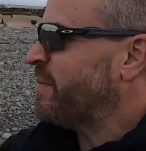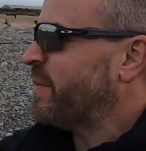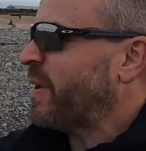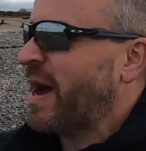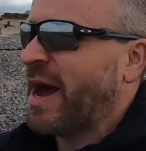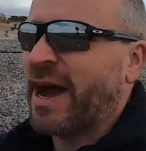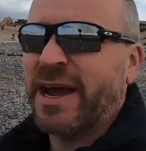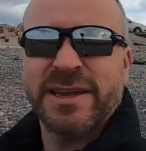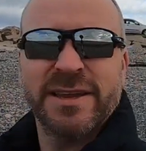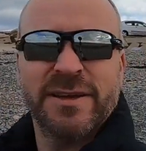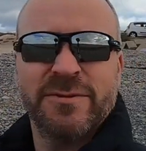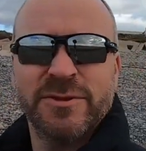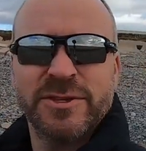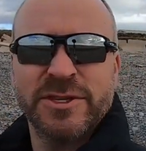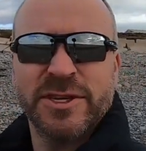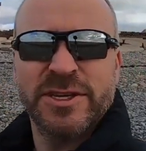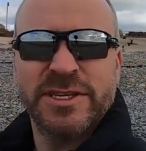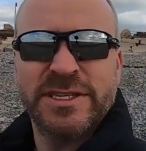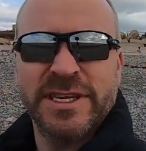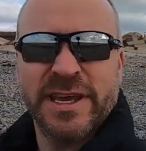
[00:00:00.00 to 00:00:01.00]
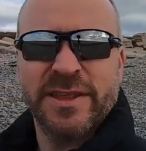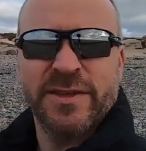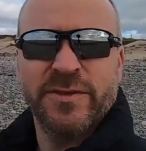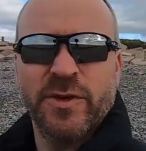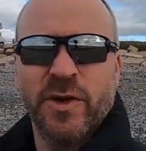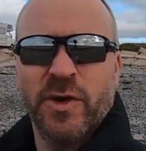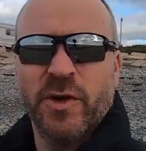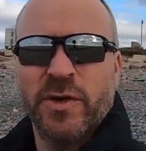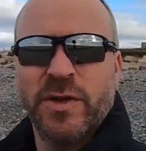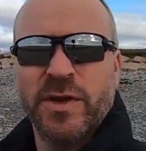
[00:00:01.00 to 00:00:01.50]
are parked. I'm just going to take the
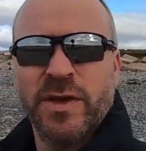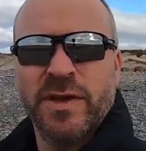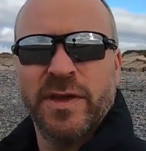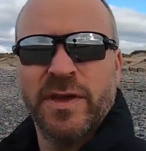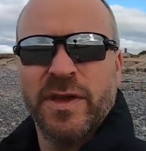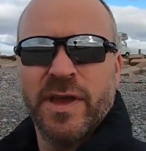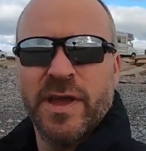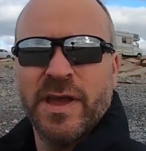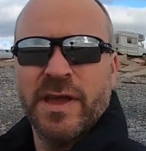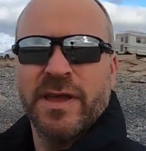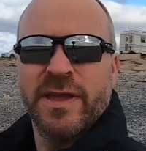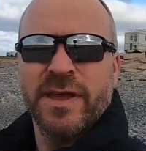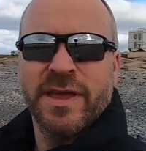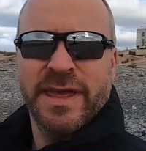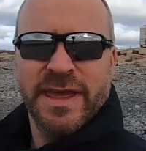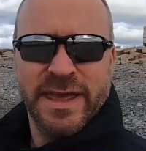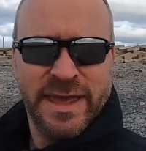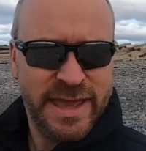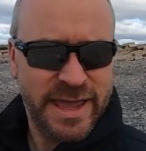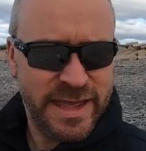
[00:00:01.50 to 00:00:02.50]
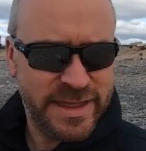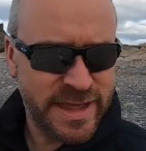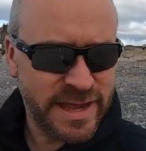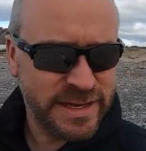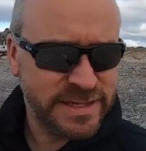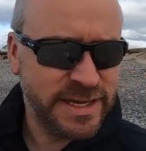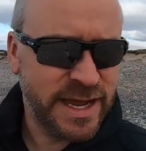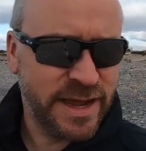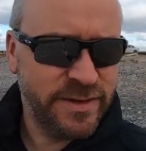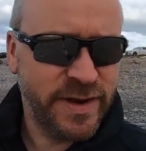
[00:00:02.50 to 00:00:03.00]
road in
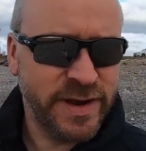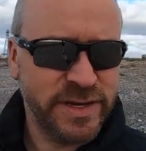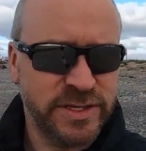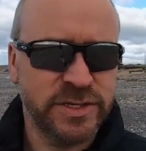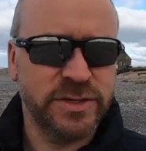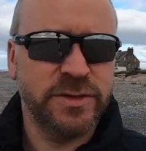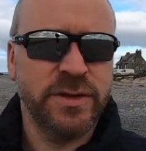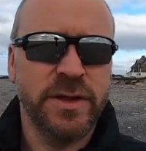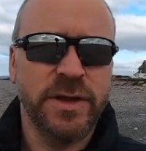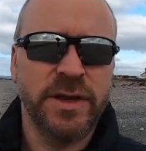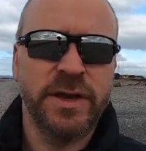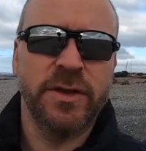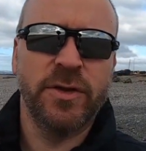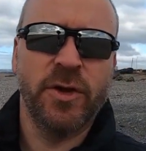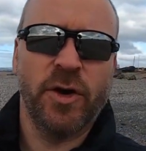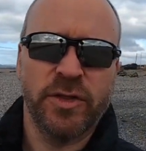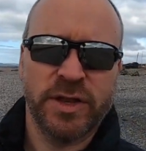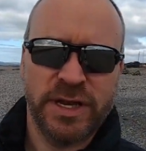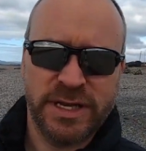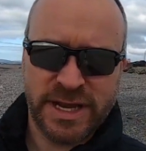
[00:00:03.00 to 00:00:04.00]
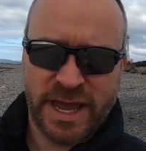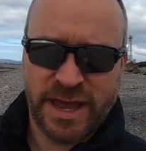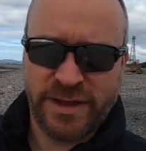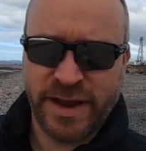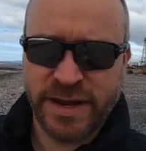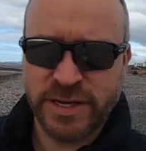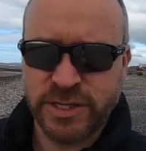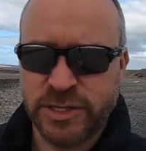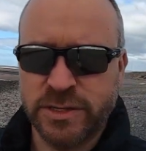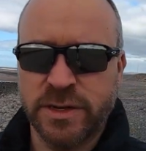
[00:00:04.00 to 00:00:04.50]
that direction, in a northerly
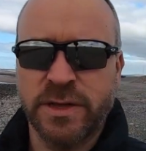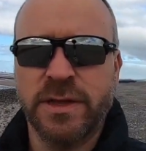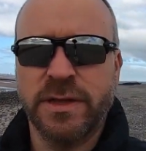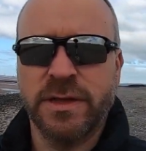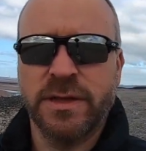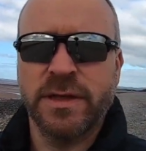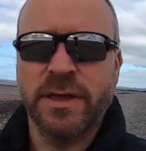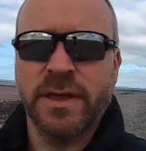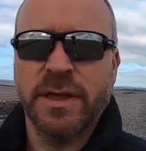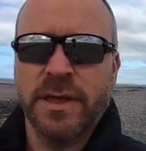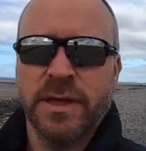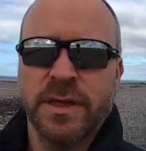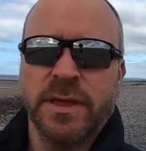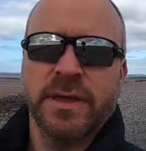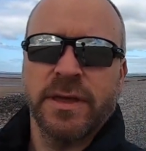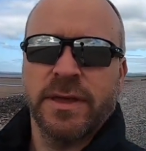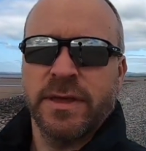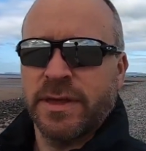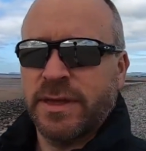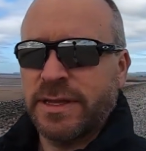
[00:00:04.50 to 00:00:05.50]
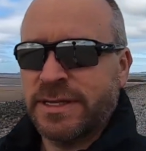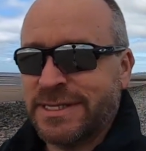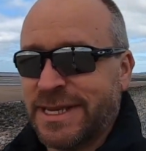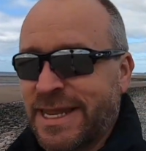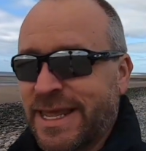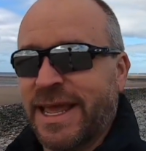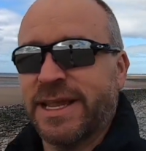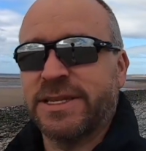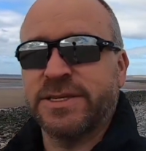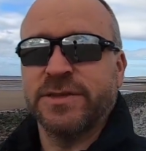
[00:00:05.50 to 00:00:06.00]
direction, till
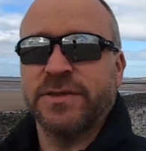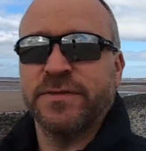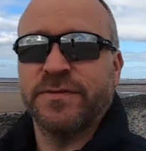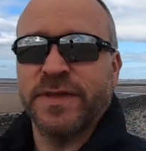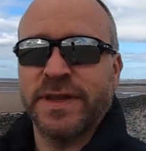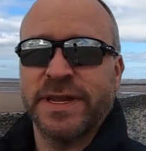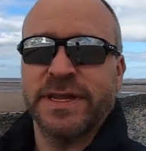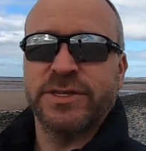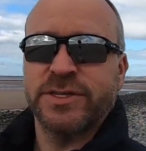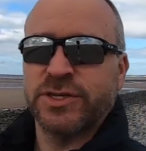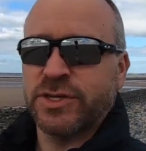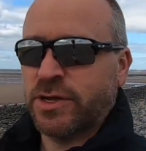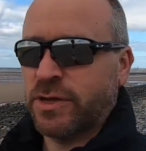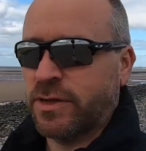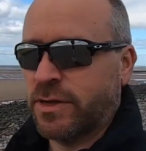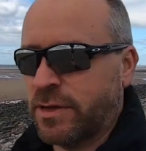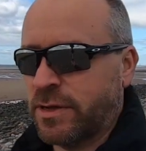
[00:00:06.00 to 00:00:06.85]
I get to the village